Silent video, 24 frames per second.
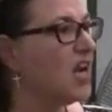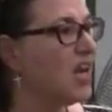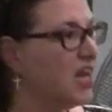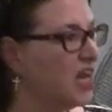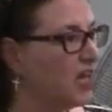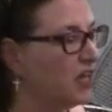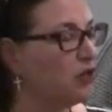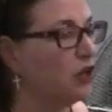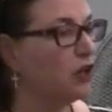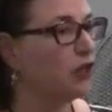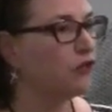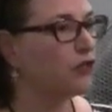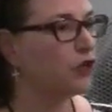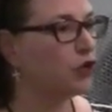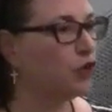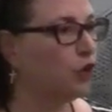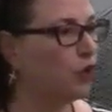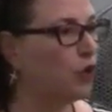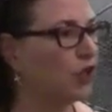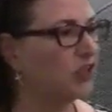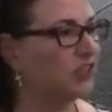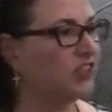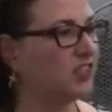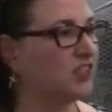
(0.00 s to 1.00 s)
in the
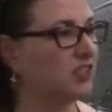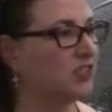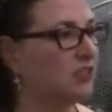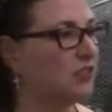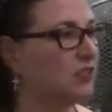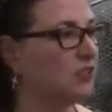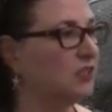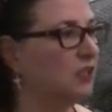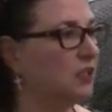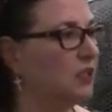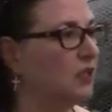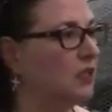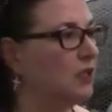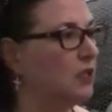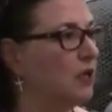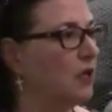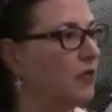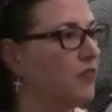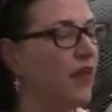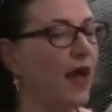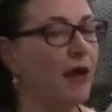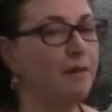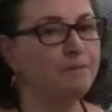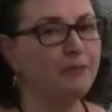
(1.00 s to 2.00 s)
courts.
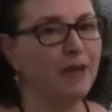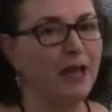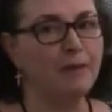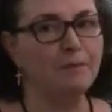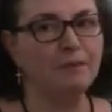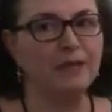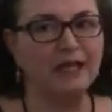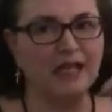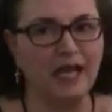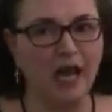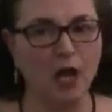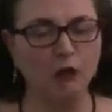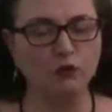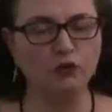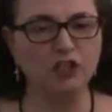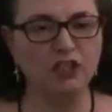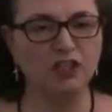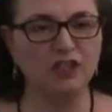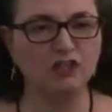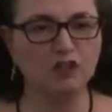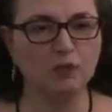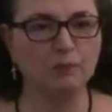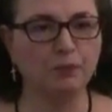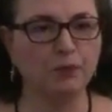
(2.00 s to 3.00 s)
That baby
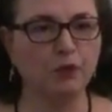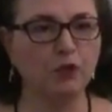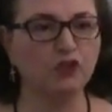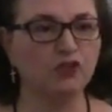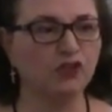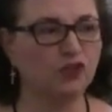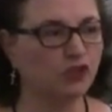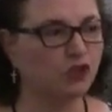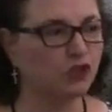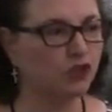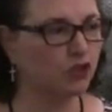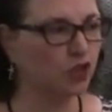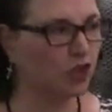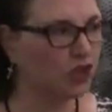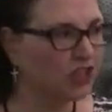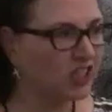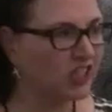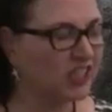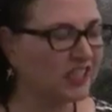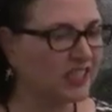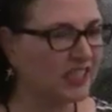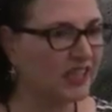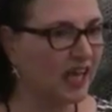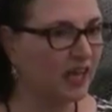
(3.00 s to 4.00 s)
counted as a person,
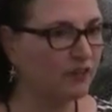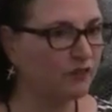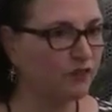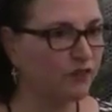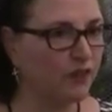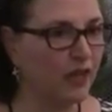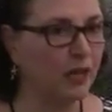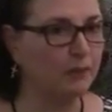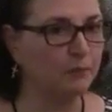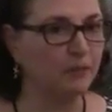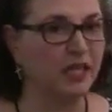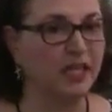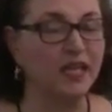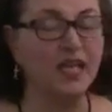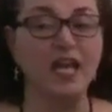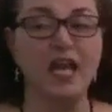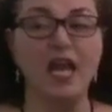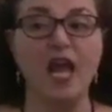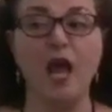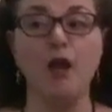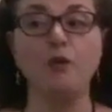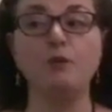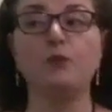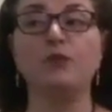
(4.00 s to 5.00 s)
certainly to that family,
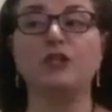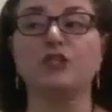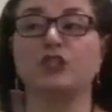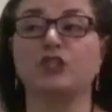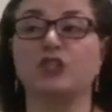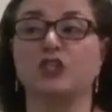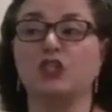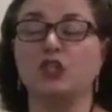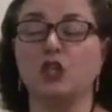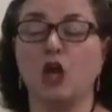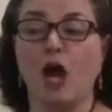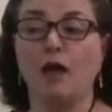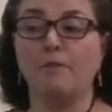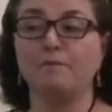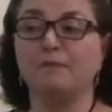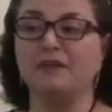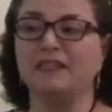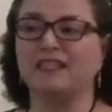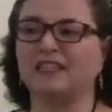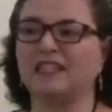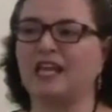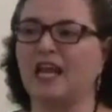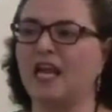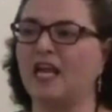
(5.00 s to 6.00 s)
and we should not
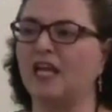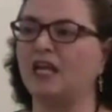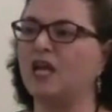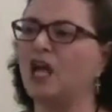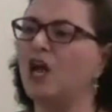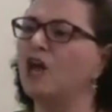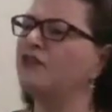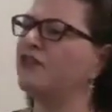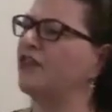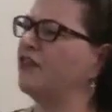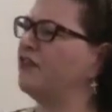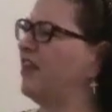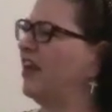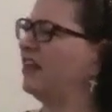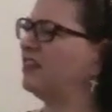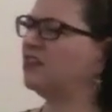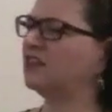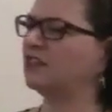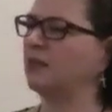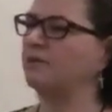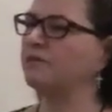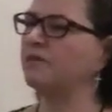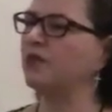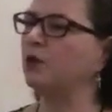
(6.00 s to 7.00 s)
be saying that
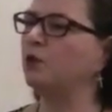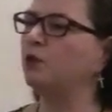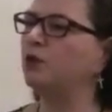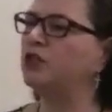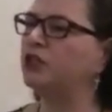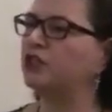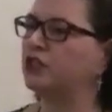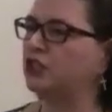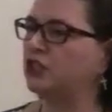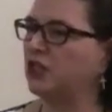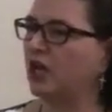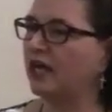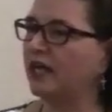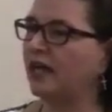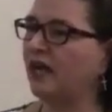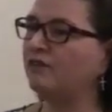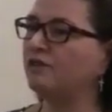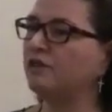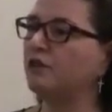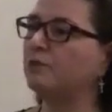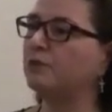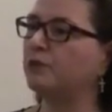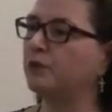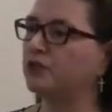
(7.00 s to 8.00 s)
that's something we should not
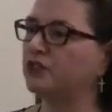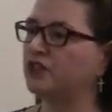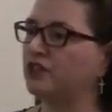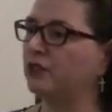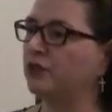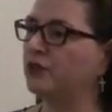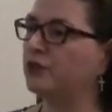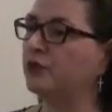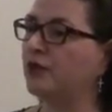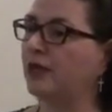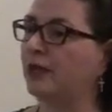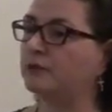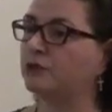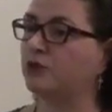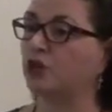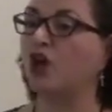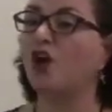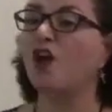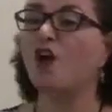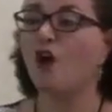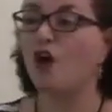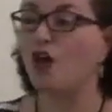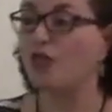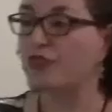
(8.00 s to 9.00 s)
have in the books here in New
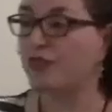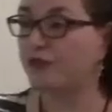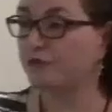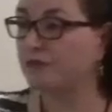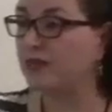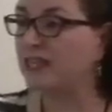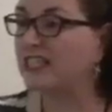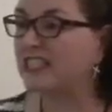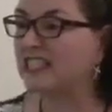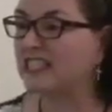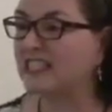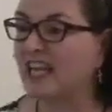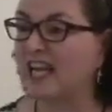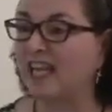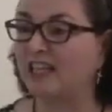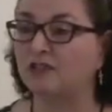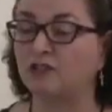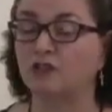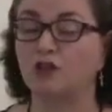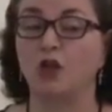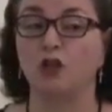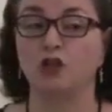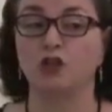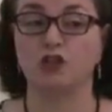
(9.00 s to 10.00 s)
Hampshire. Three
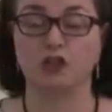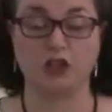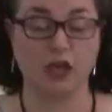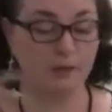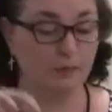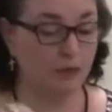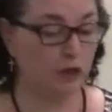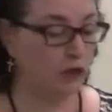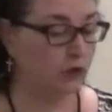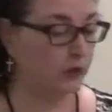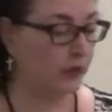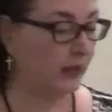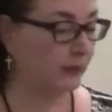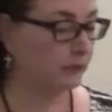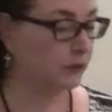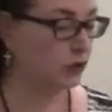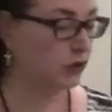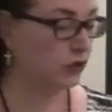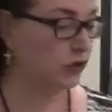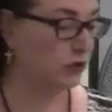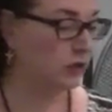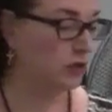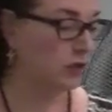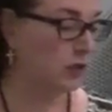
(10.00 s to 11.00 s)
states, shame on New
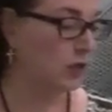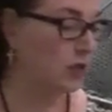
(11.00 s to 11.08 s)
Hampshire.